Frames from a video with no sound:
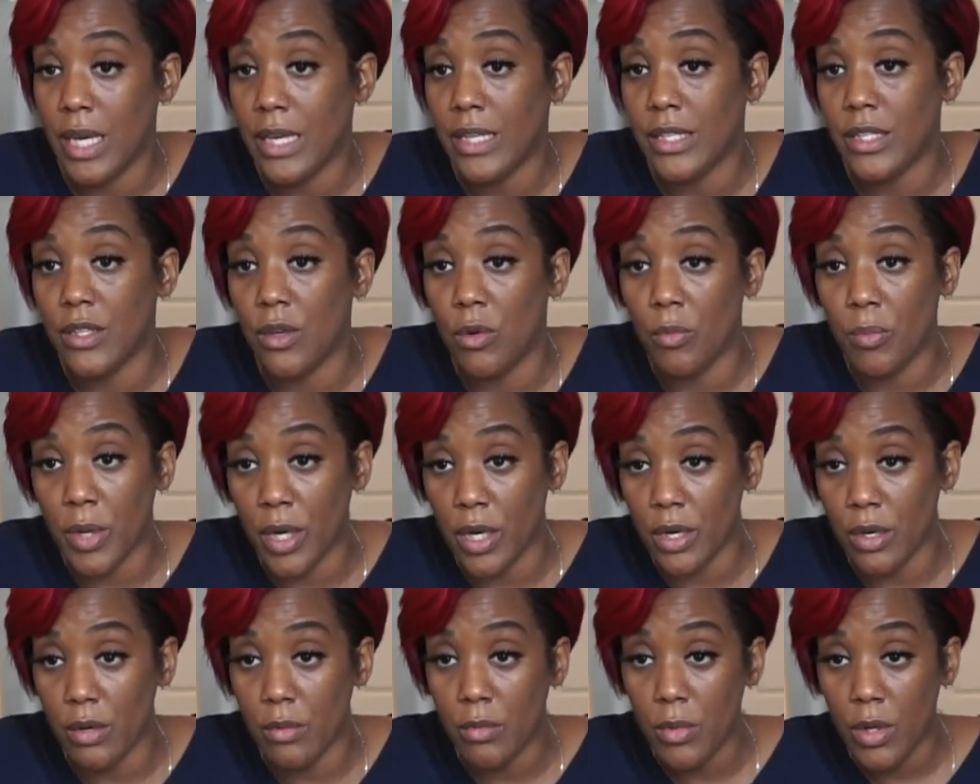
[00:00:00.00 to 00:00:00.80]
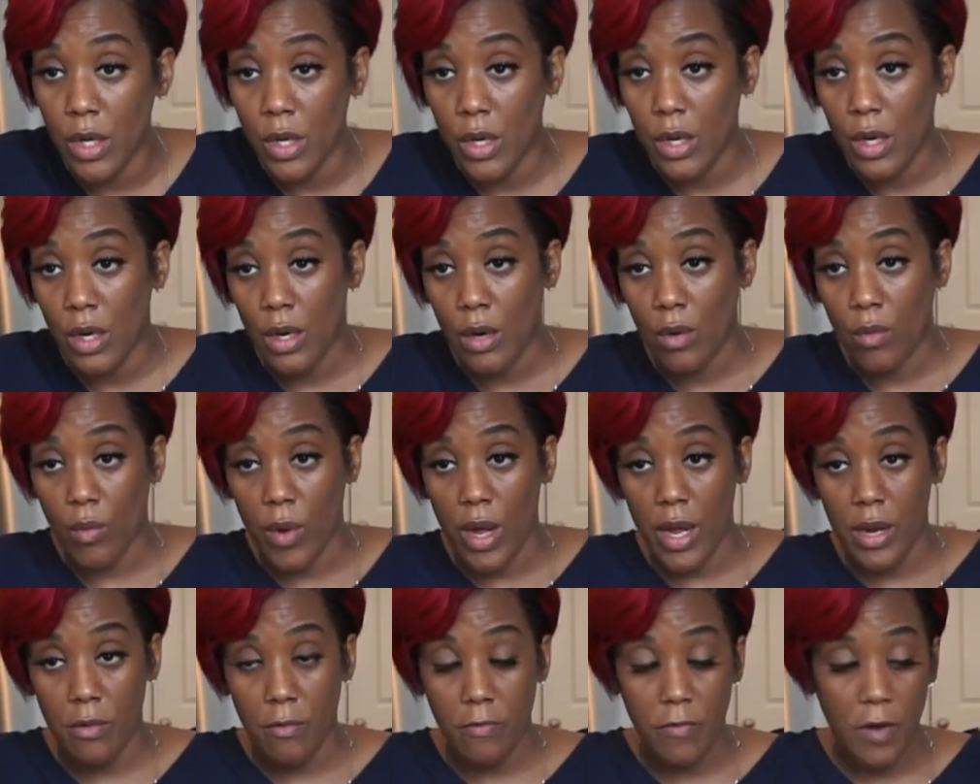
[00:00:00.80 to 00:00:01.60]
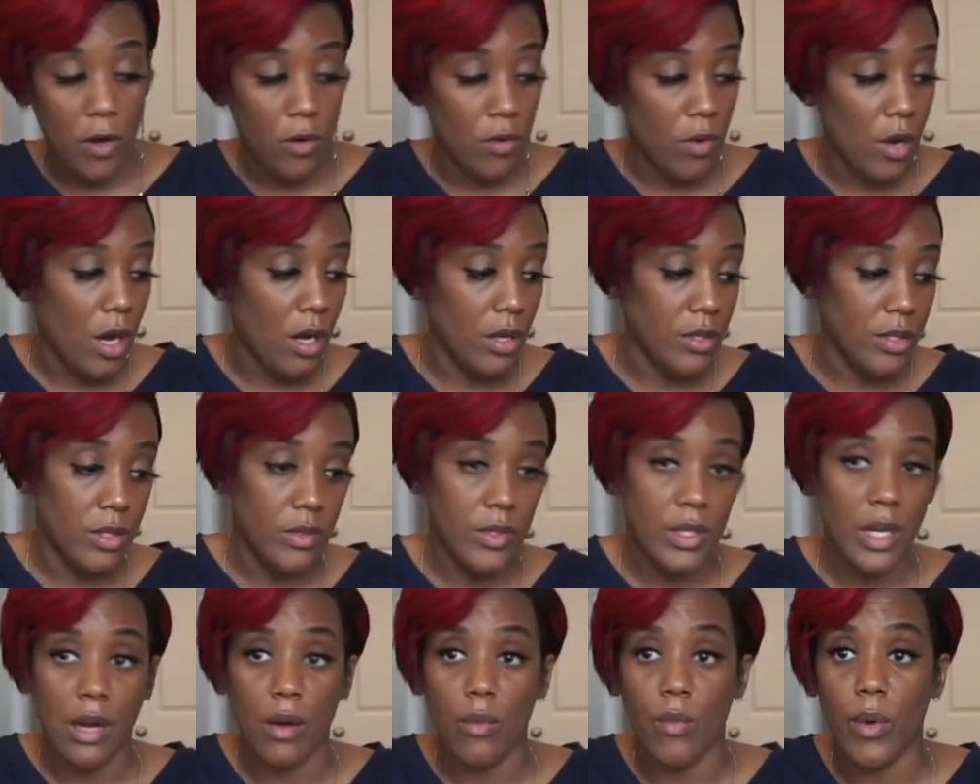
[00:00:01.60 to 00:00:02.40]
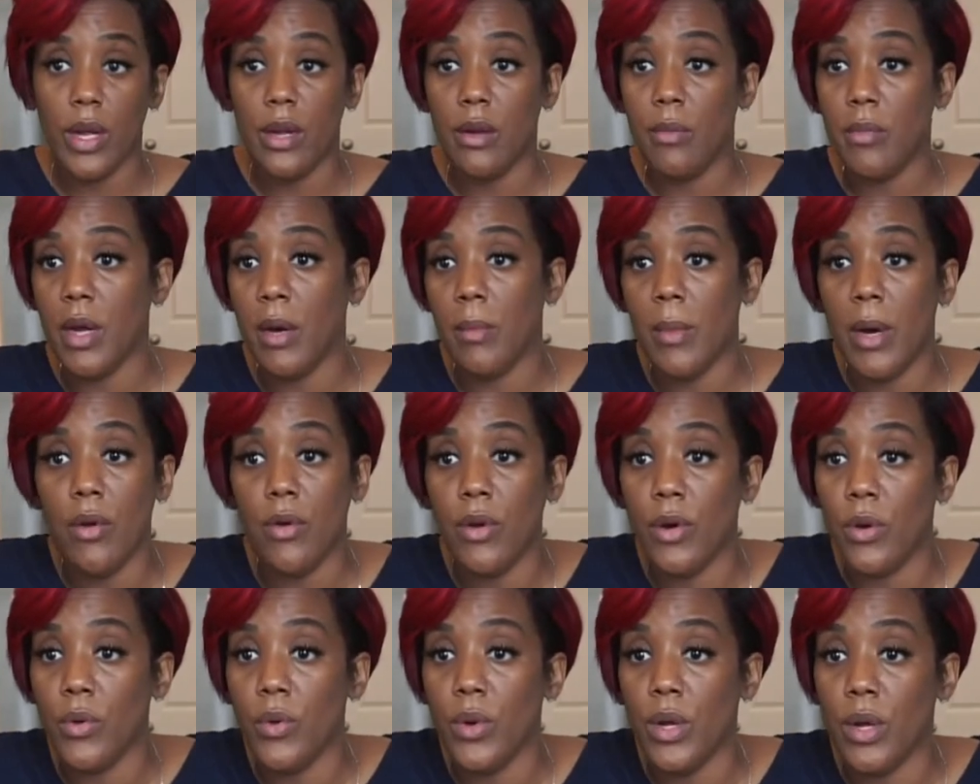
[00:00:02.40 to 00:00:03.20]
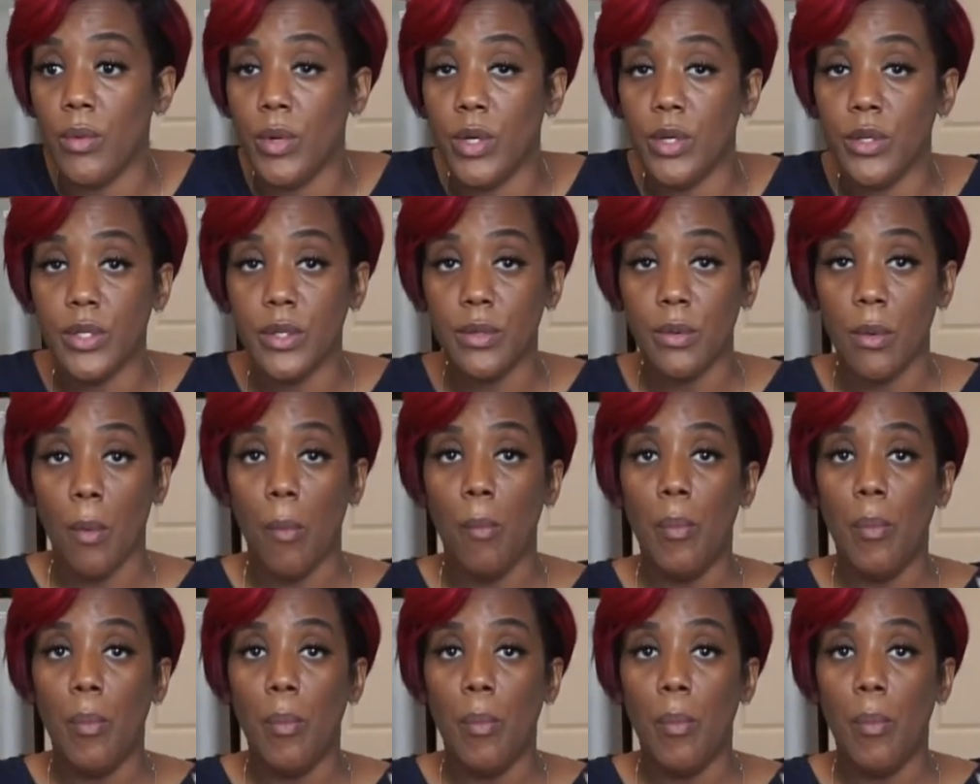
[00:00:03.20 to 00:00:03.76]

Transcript: I just don't pick up random phone calls. It was like a random number. I don't know who that was.